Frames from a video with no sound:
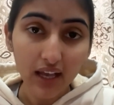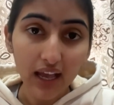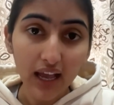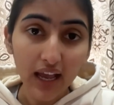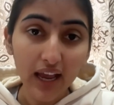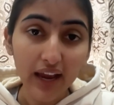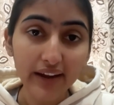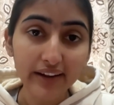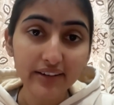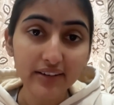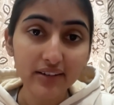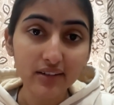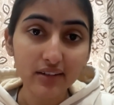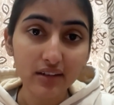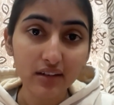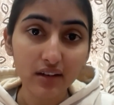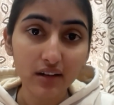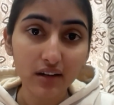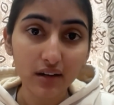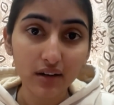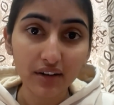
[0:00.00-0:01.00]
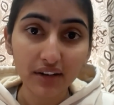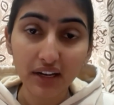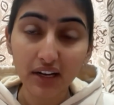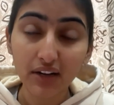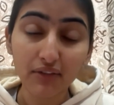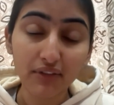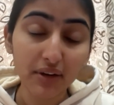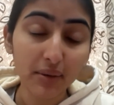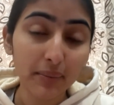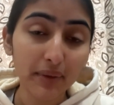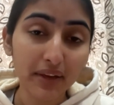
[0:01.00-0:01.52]
and
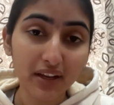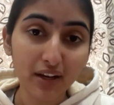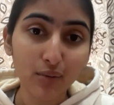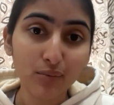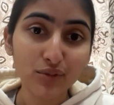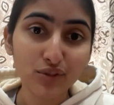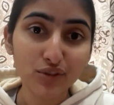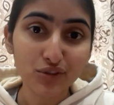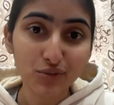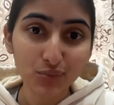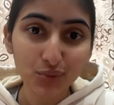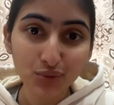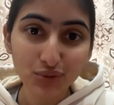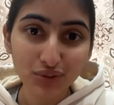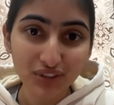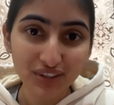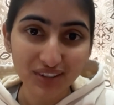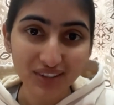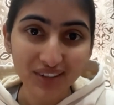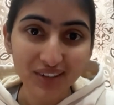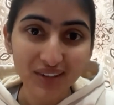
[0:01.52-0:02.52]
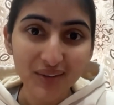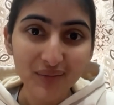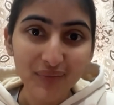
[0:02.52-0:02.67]
delivery becomes smoother.